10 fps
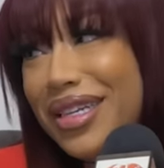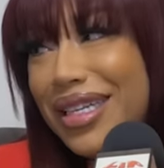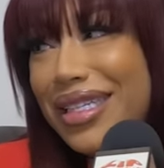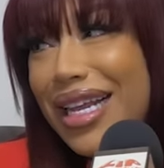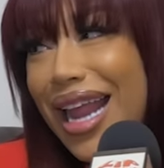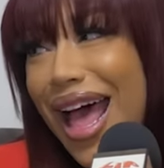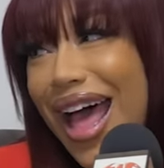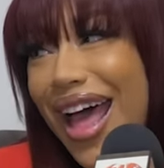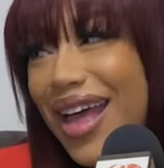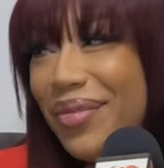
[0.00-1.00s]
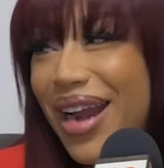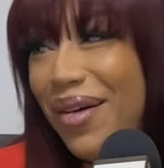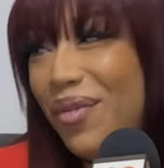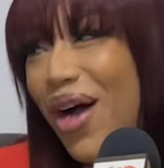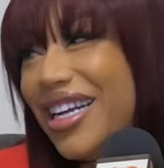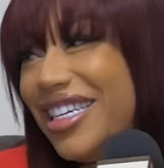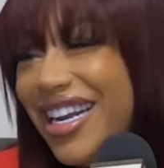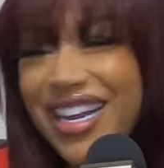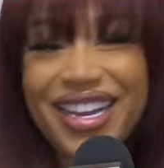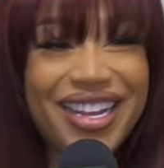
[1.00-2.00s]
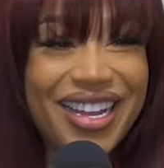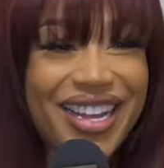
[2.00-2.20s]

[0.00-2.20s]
This is a lie, but I'm watching it.